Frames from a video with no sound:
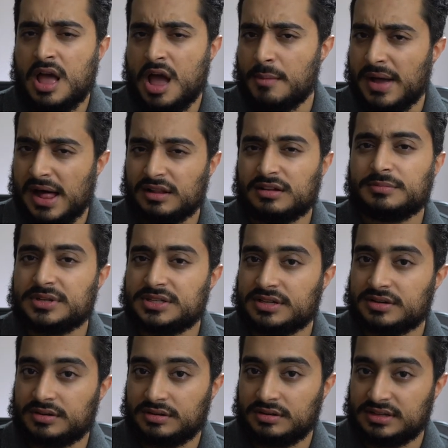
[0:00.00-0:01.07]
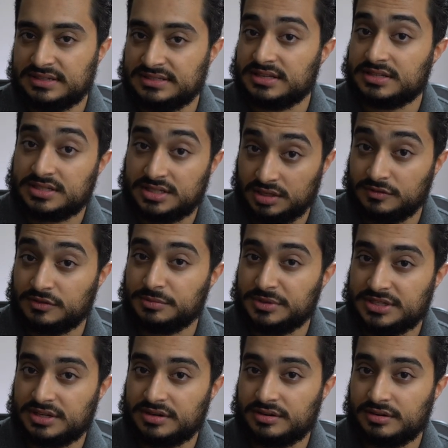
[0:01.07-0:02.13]
Amalgam material is the silver
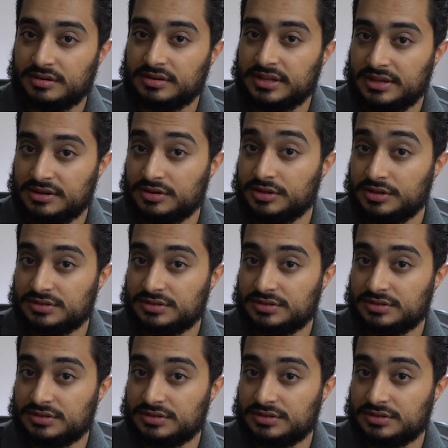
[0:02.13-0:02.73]
material that you're